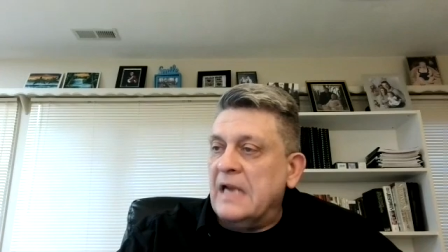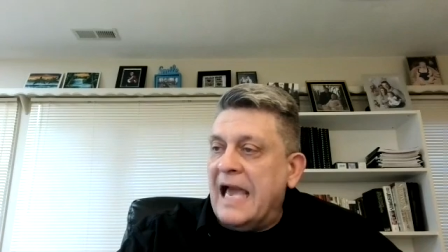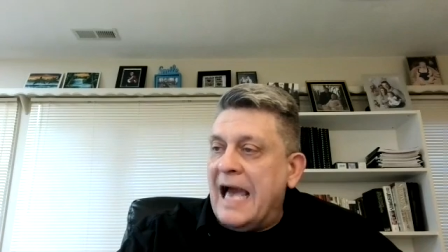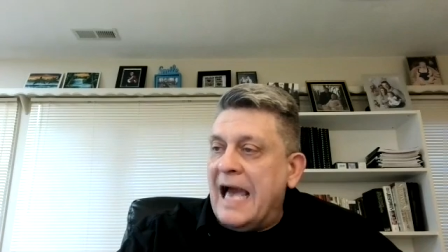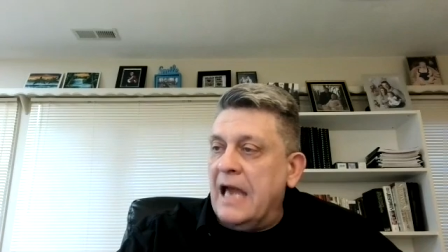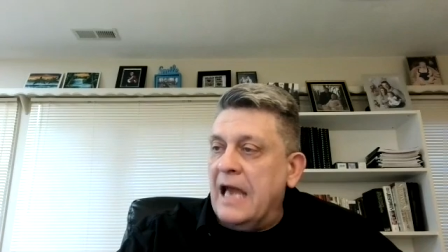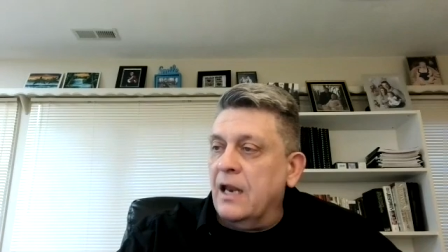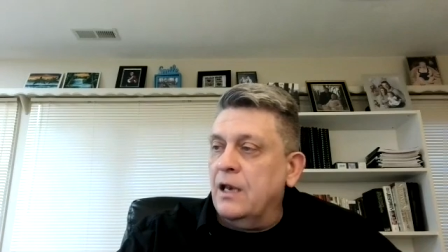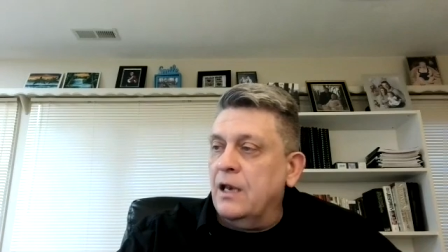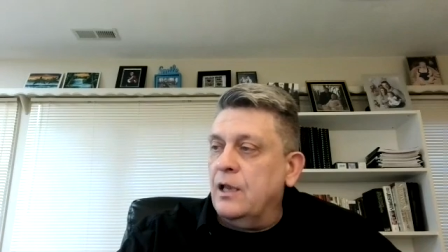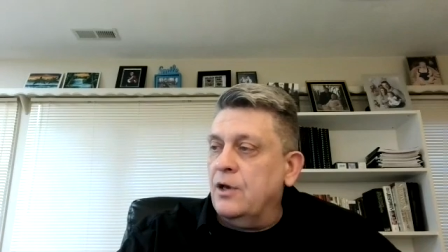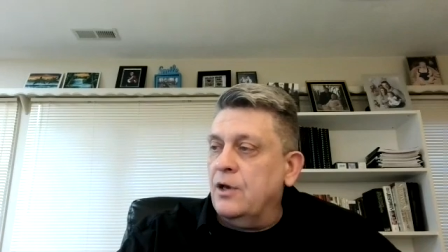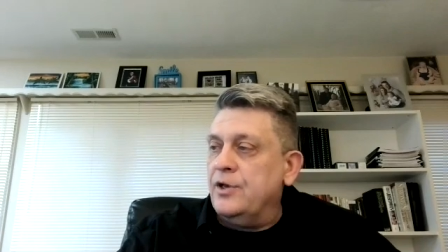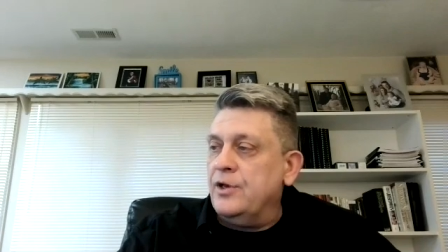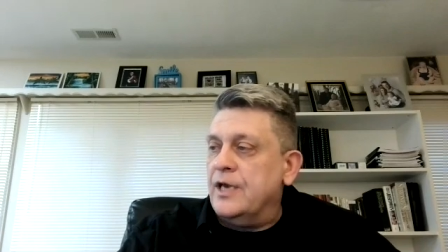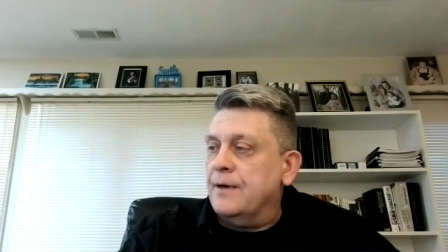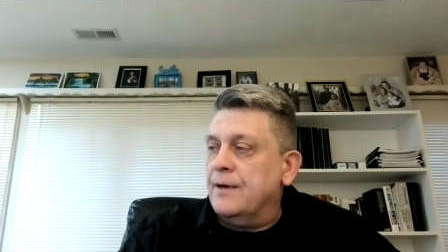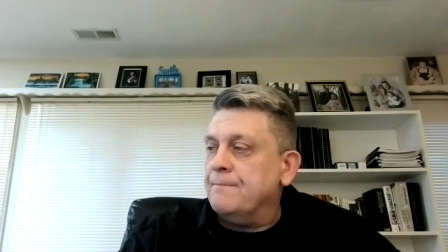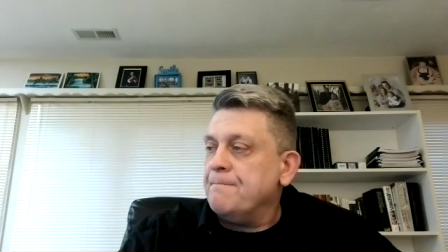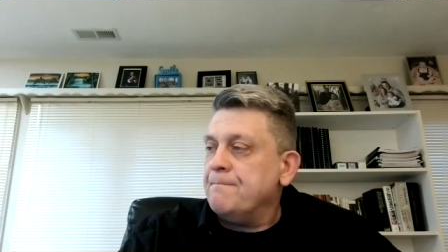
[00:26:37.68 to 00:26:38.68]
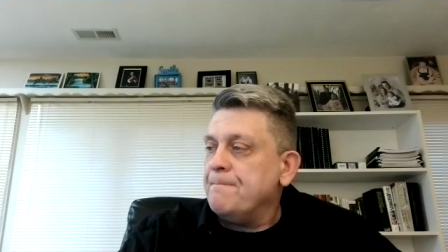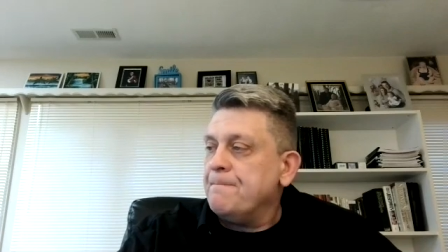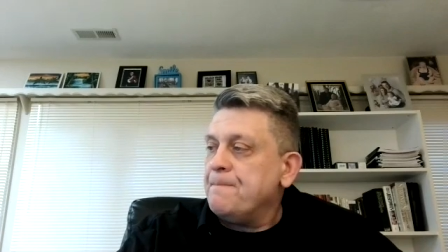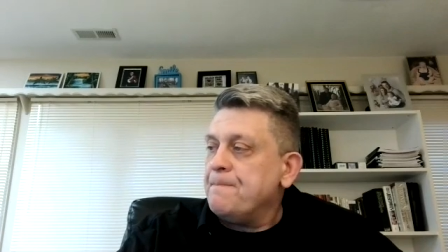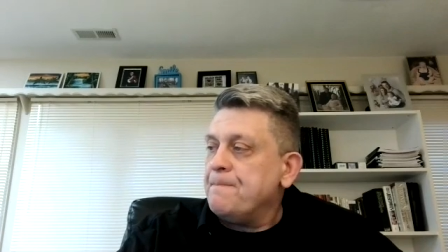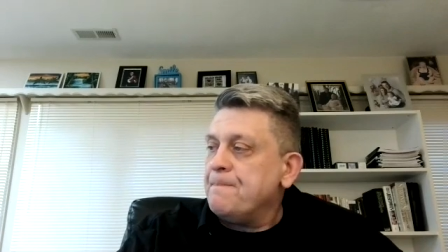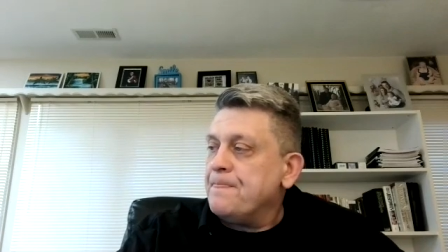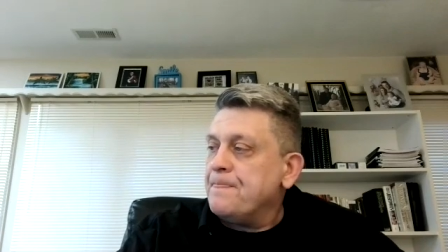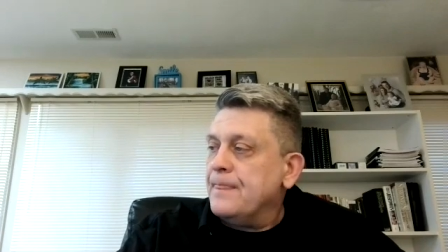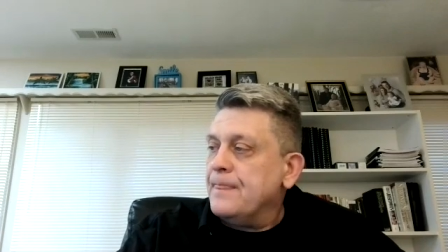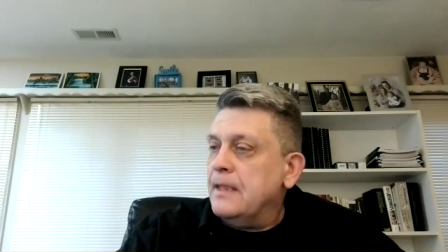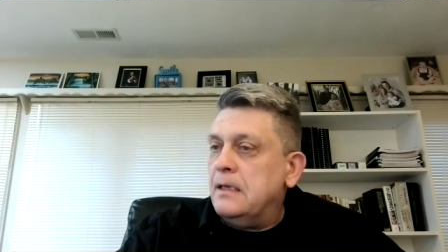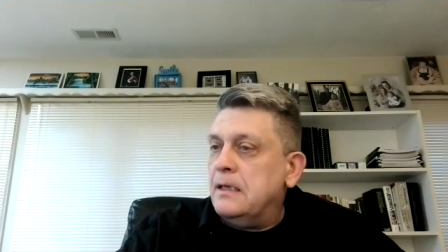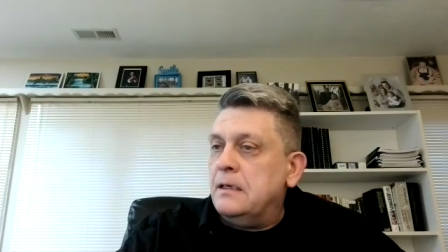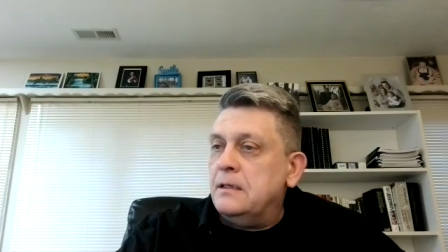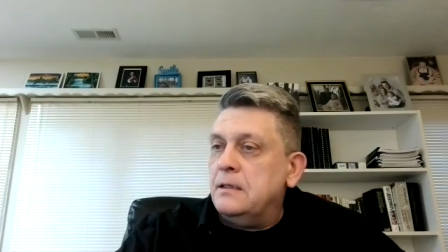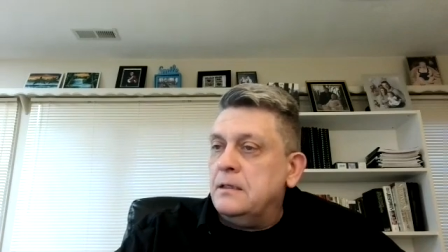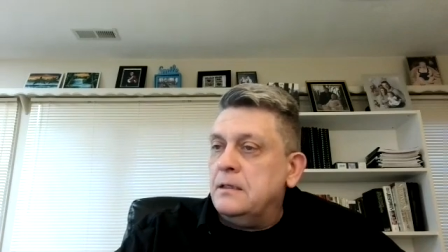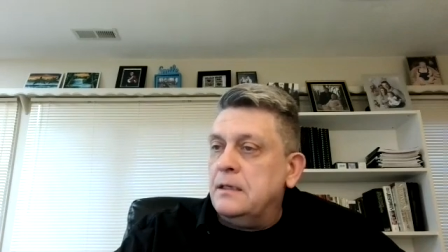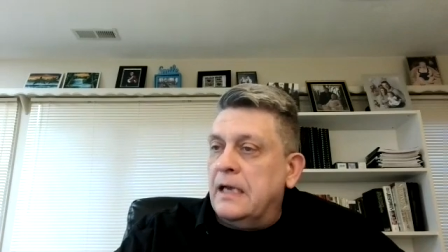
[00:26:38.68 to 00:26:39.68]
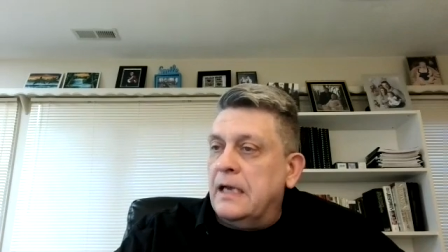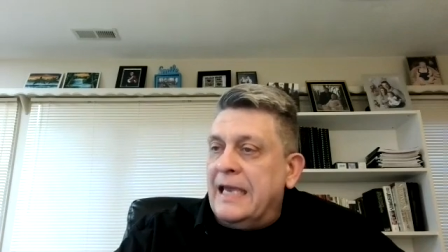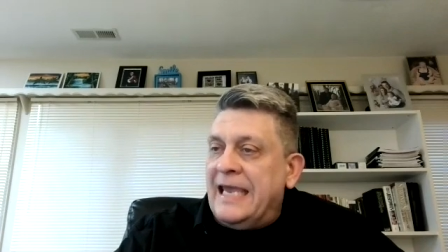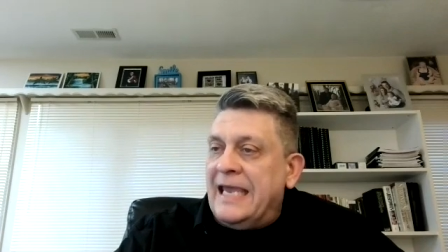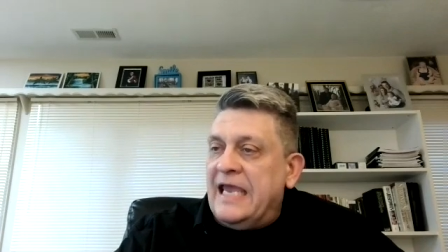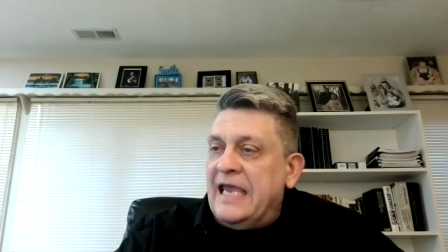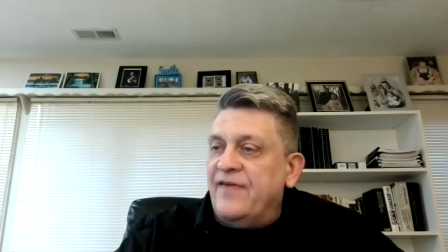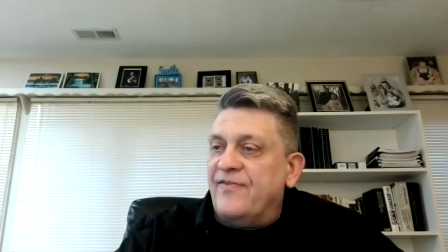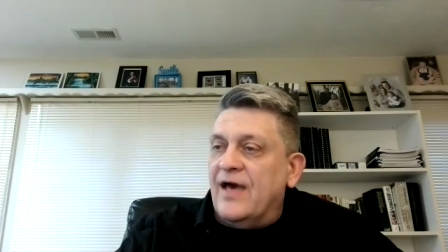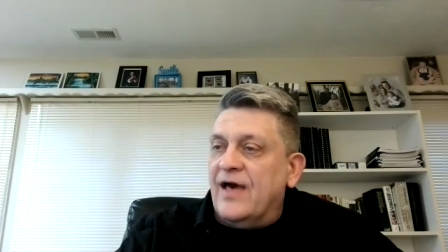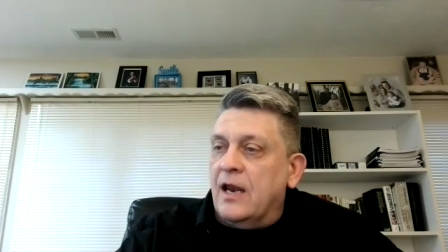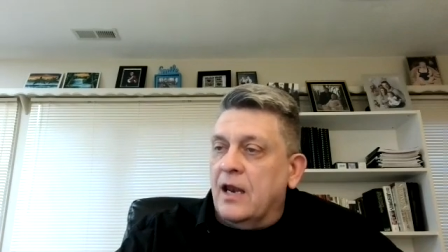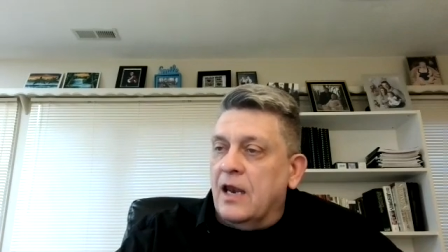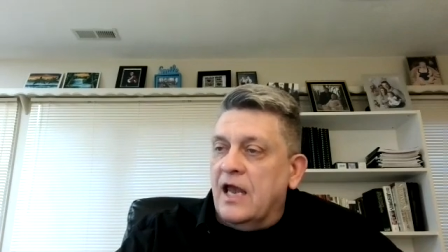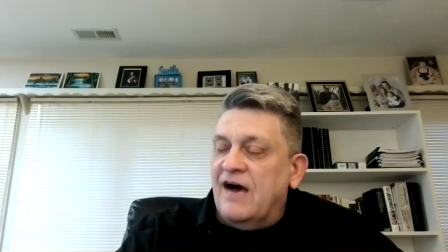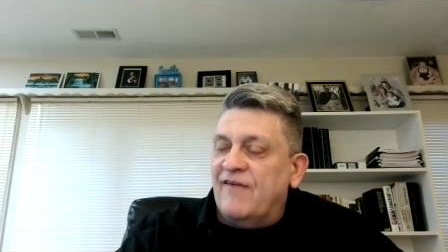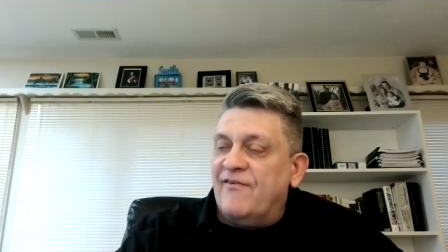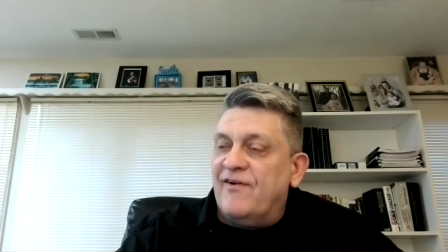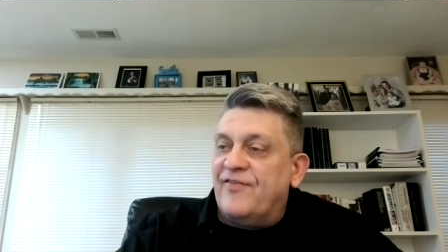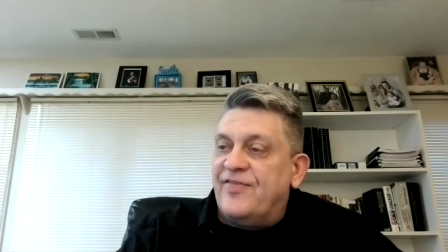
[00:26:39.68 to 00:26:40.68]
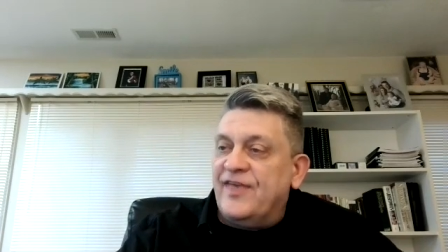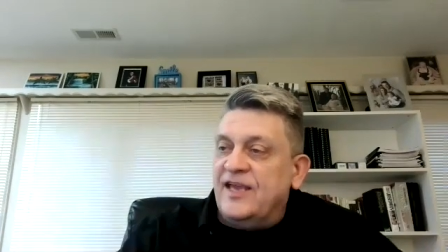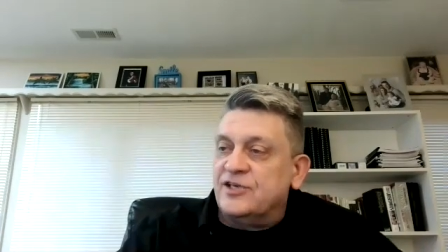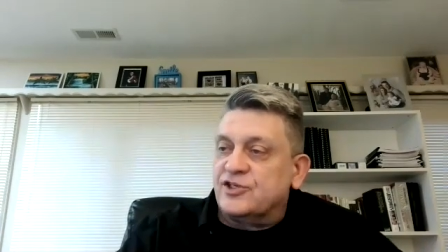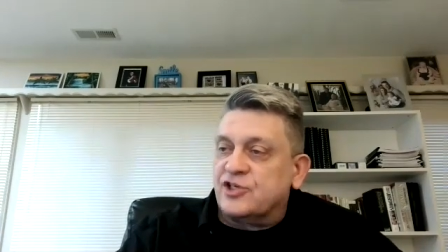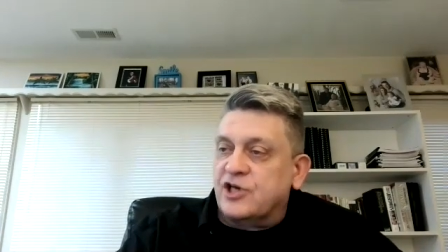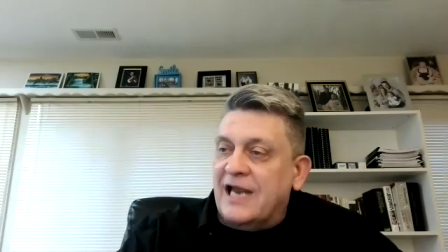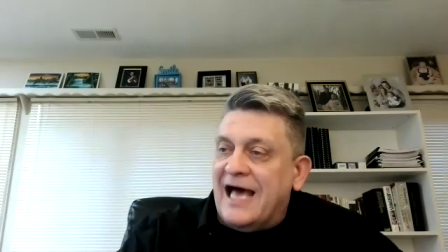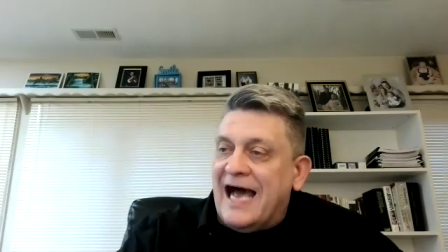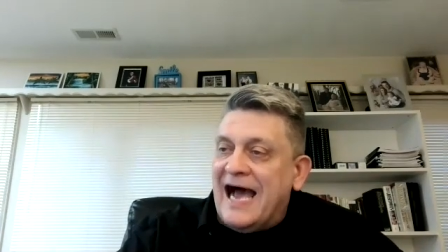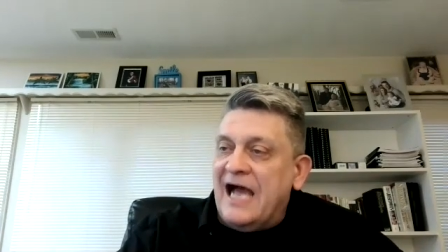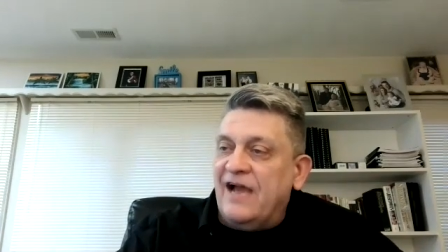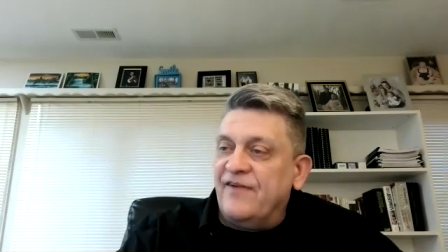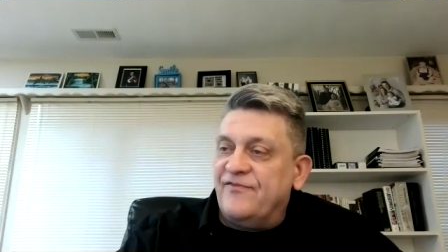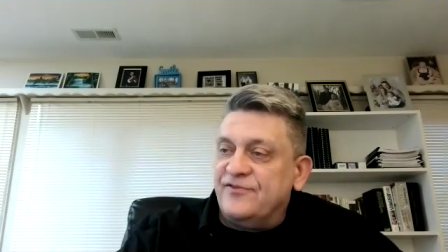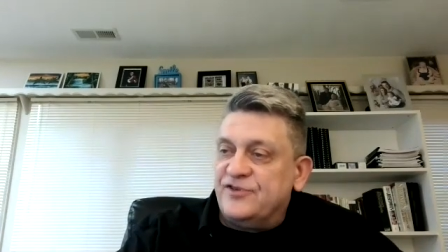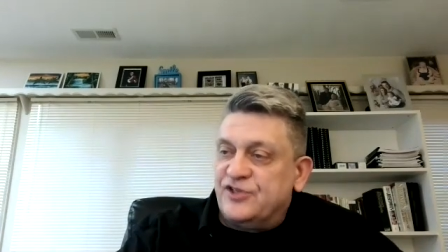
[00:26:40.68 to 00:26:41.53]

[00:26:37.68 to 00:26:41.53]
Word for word: Hallelujah. He that loveth his life,